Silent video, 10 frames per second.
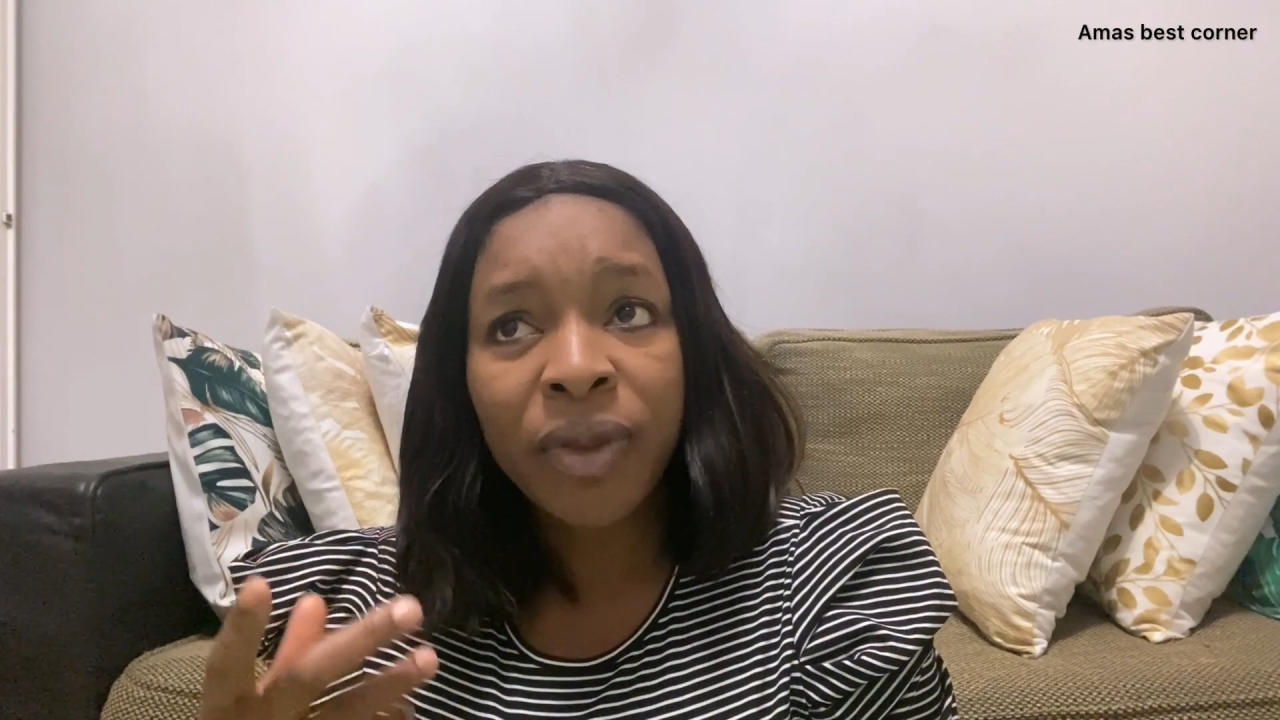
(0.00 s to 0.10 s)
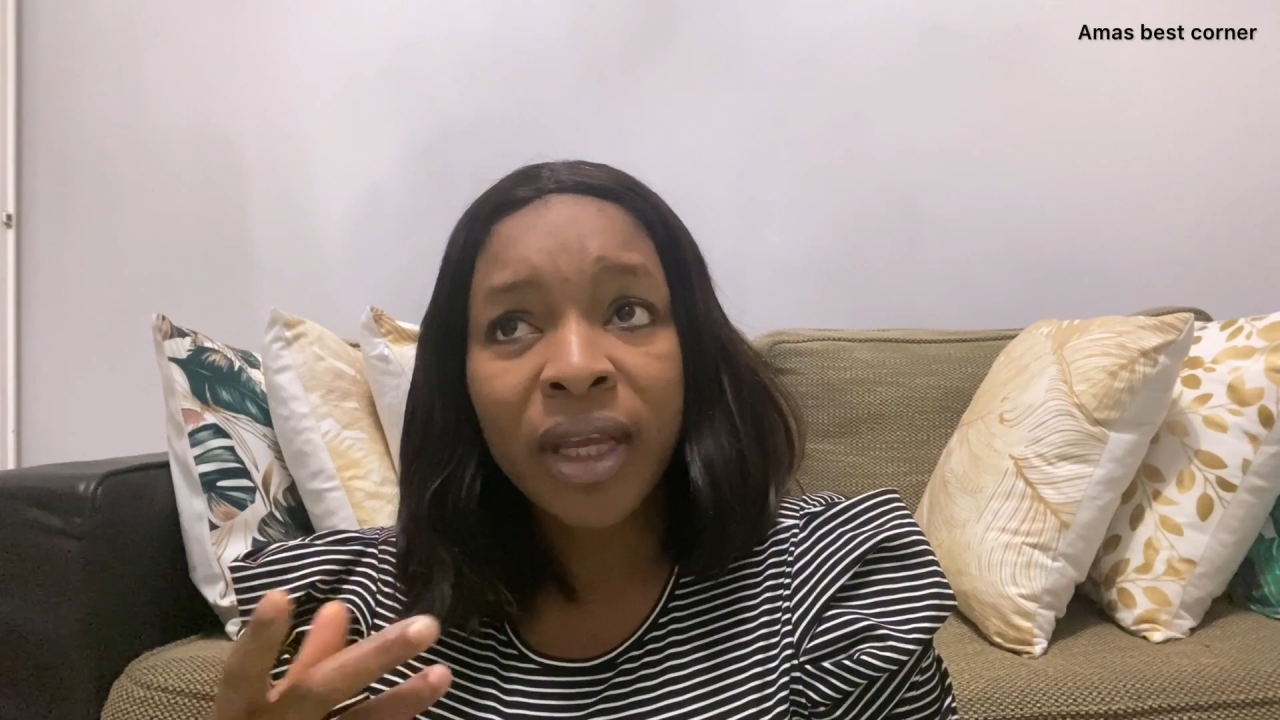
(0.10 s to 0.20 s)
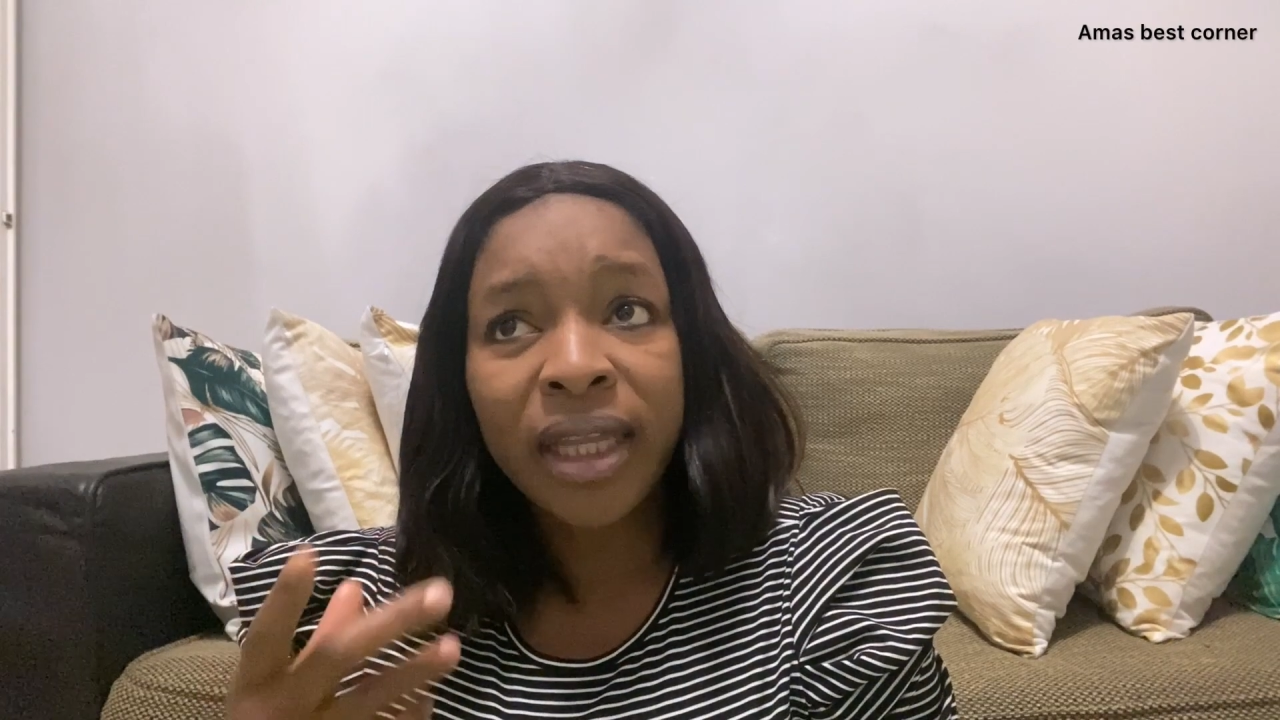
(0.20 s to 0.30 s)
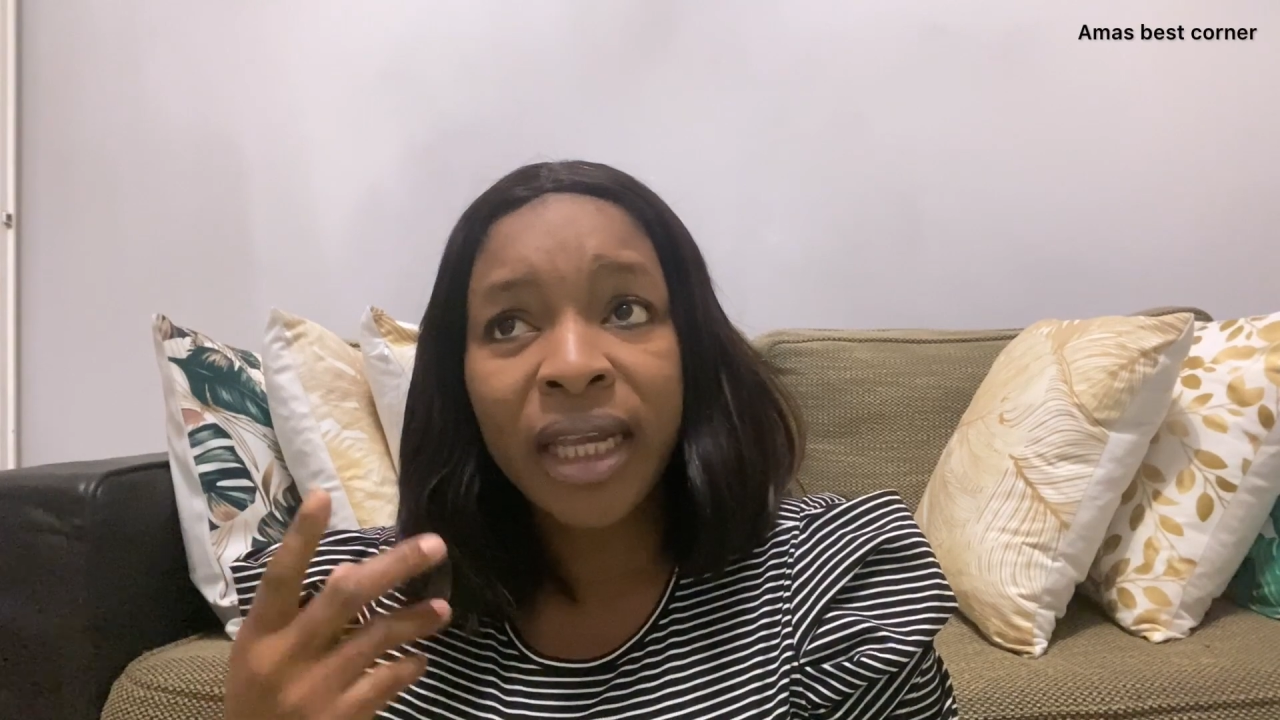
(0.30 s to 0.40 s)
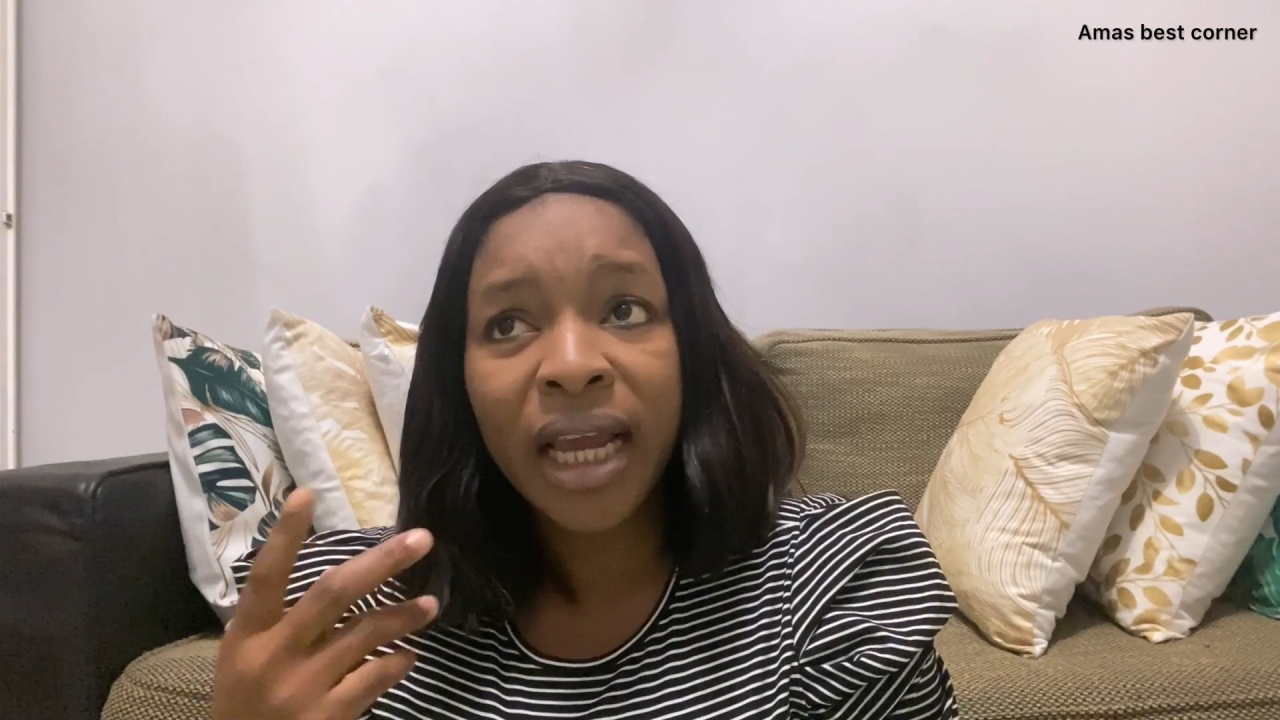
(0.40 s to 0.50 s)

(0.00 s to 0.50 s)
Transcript: in the